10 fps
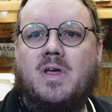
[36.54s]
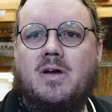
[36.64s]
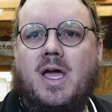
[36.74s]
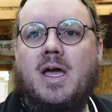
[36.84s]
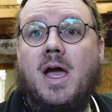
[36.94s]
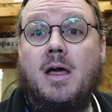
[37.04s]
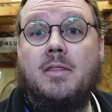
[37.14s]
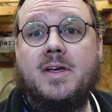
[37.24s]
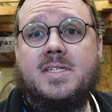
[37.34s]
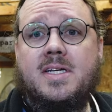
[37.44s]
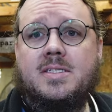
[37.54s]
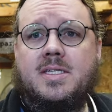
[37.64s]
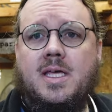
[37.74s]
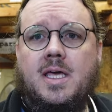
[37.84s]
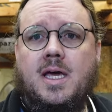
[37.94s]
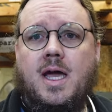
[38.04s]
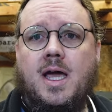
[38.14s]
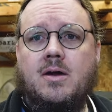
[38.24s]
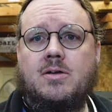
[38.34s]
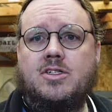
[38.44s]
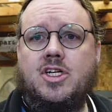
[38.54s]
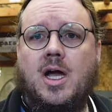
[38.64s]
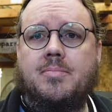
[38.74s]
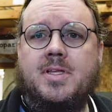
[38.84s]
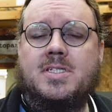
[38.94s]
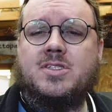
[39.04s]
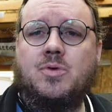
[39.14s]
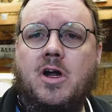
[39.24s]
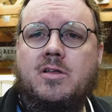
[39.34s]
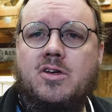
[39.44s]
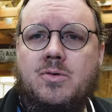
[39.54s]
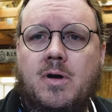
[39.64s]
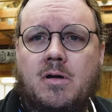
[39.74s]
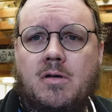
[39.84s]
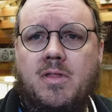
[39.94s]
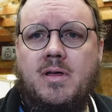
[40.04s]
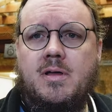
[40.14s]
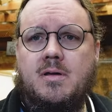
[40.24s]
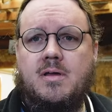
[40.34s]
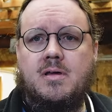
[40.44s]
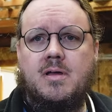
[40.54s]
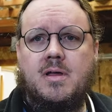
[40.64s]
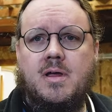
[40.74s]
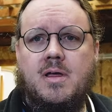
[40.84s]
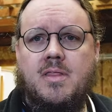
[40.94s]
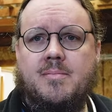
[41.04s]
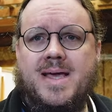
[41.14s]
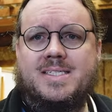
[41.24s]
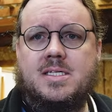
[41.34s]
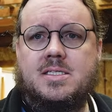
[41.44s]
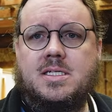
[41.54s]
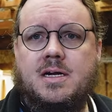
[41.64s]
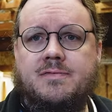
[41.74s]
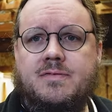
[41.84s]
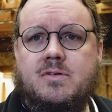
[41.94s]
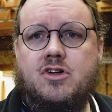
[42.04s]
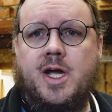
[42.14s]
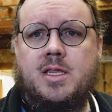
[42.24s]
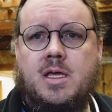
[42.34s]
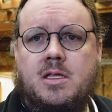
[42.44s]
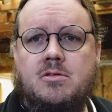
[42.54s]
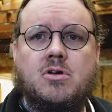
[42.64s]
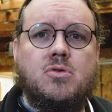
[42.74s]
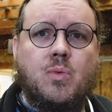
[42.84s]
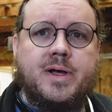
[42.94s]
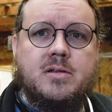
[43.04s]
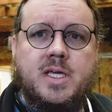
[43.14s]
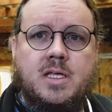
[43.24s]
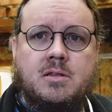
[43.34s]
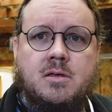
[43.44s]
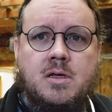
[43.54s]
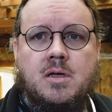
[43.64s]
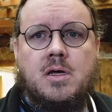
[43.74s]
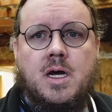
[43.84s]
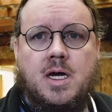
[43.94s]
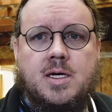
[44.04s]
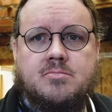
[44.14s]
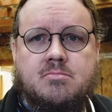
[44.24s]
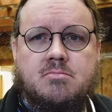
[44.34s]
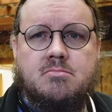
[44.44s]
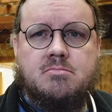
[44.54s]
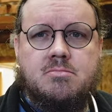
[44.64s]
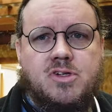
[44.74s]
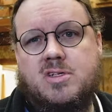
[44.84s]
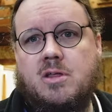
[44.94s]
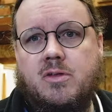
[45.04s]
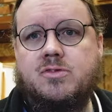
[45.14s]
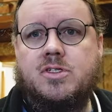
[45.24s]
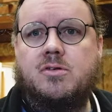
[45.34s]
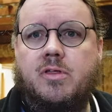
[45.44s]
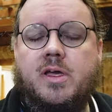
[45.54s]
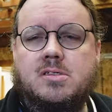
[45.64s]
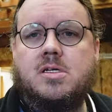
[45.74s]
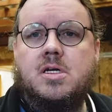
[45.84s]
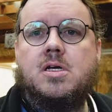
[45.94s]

Okay, this is the outer shop. This is where I do all the, the messy stuff, grinding, welding, um, mostly those two things.